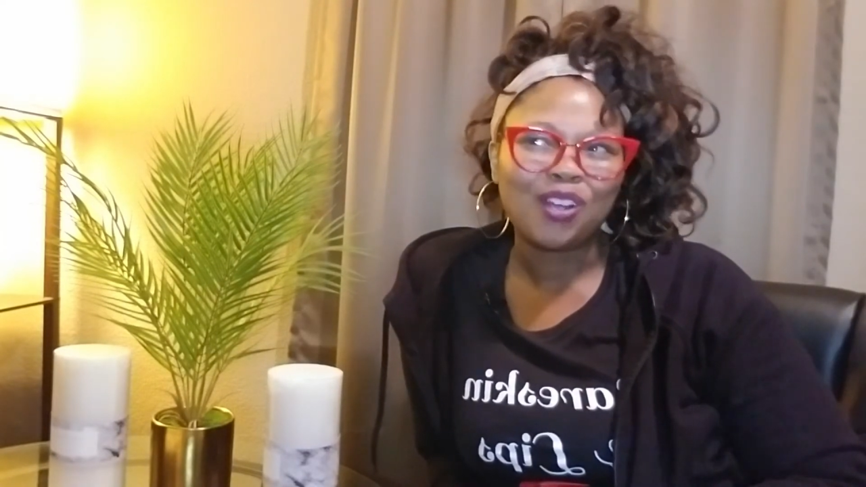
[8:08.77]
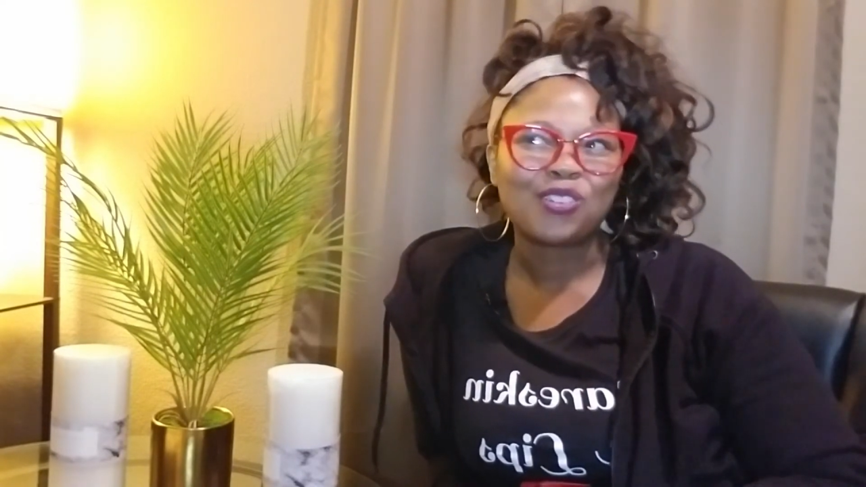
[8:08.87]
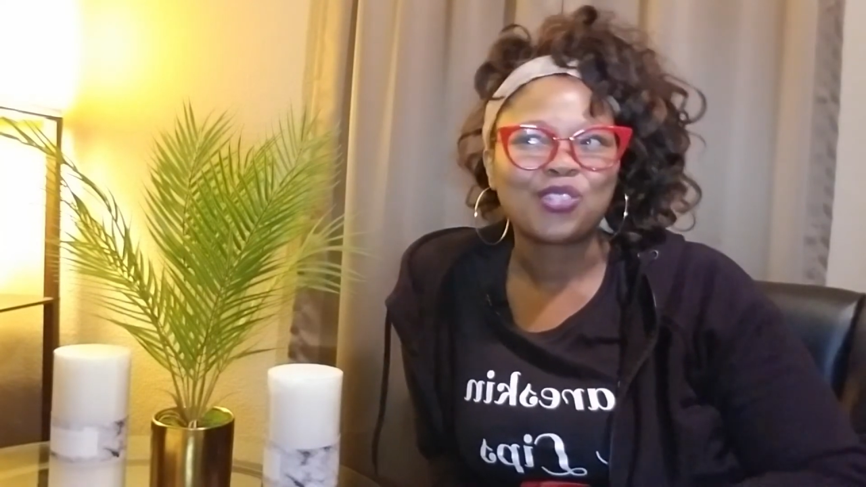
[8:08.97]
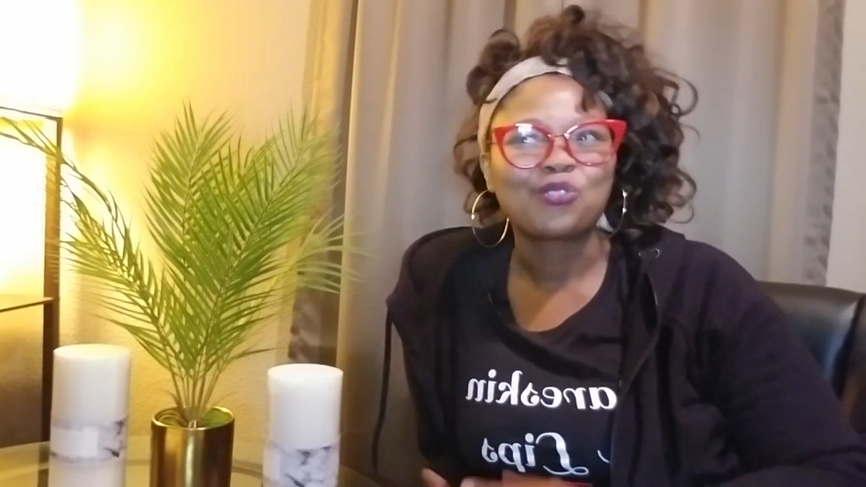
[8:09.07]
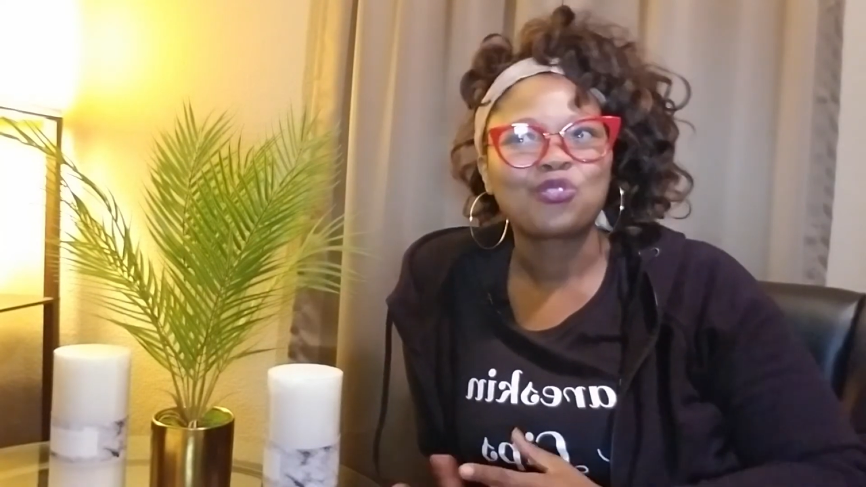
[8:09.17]

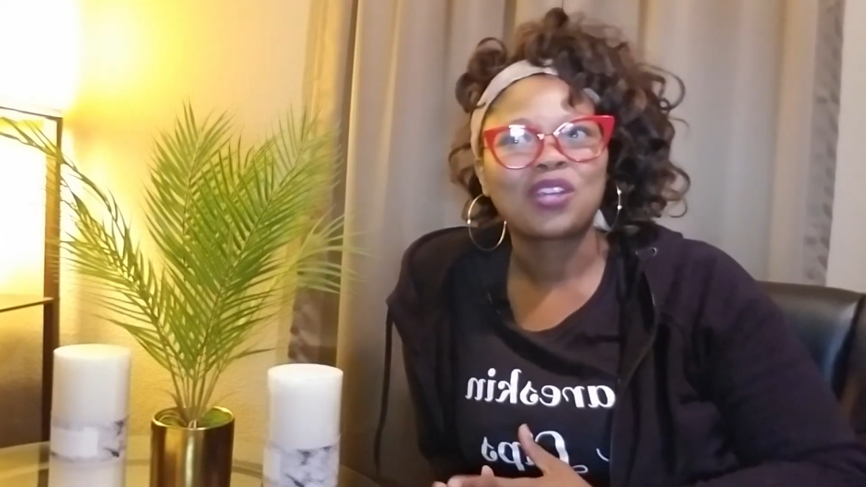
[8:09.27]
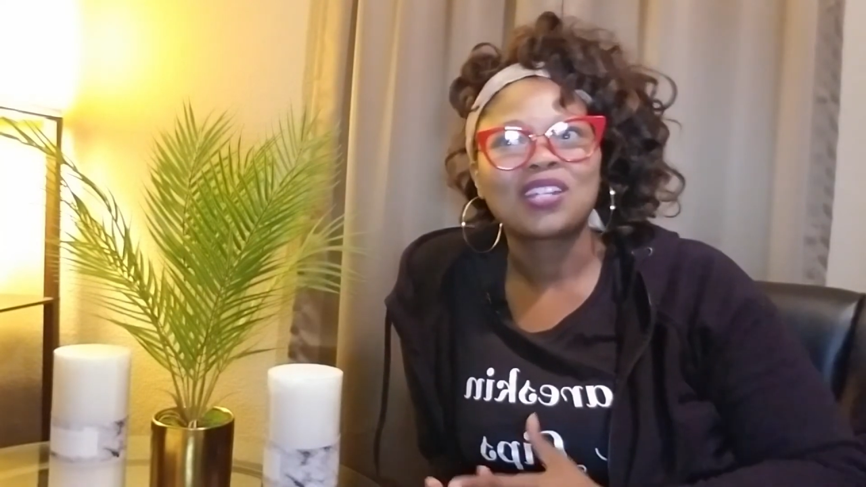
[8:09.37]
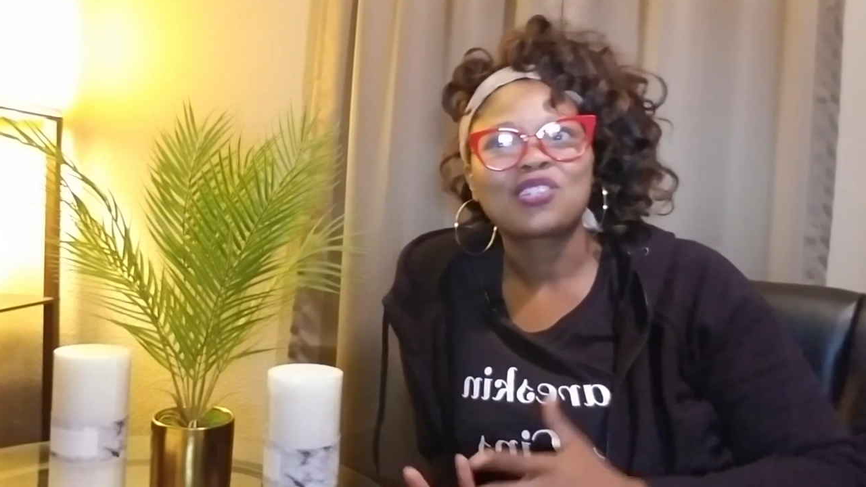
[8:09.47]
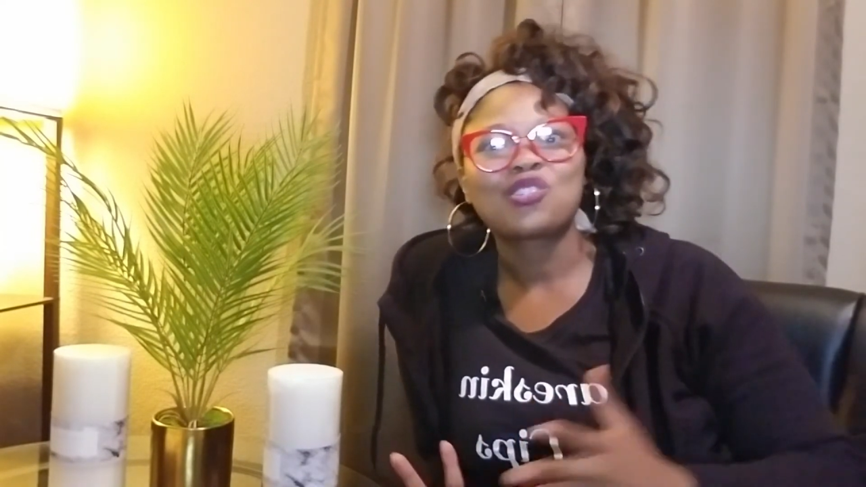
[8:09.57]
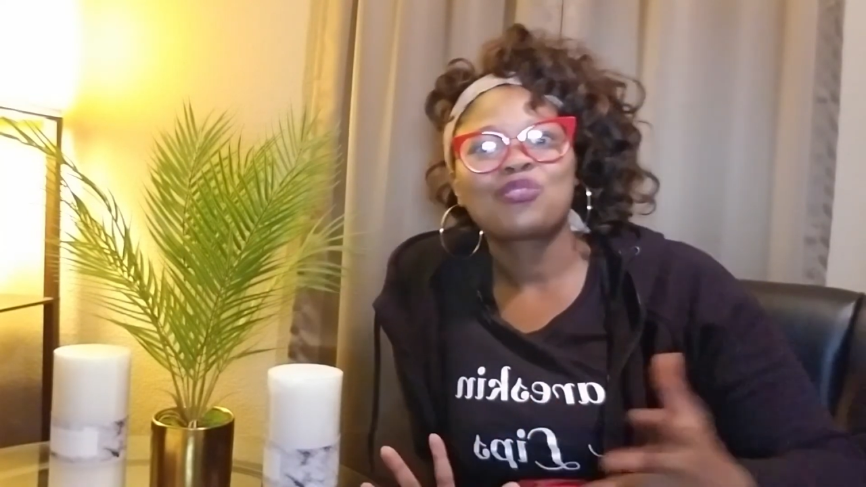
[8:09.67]
also trying
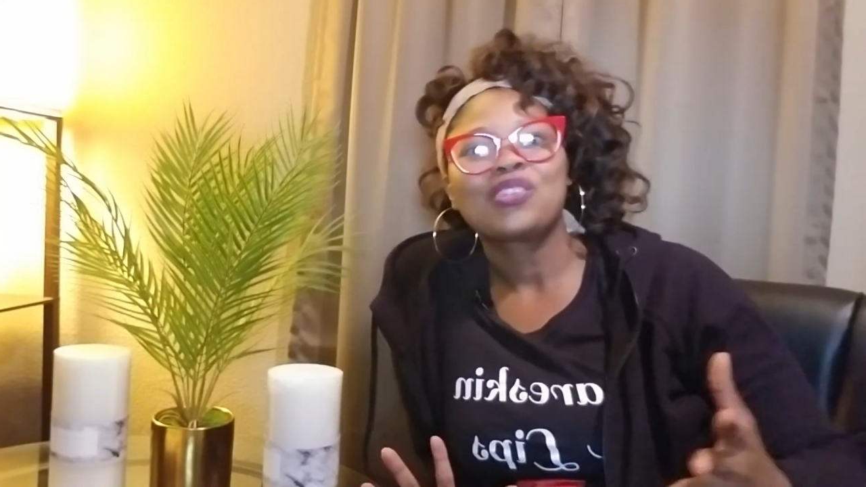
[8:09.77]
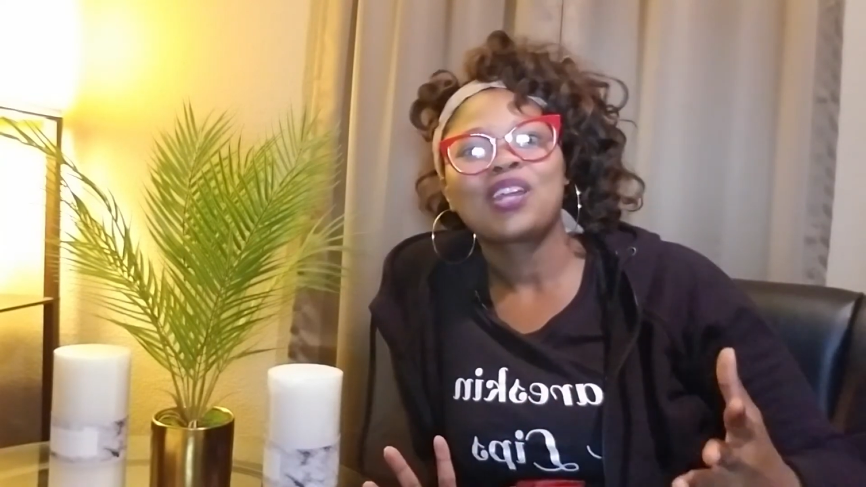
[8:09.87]
to stretch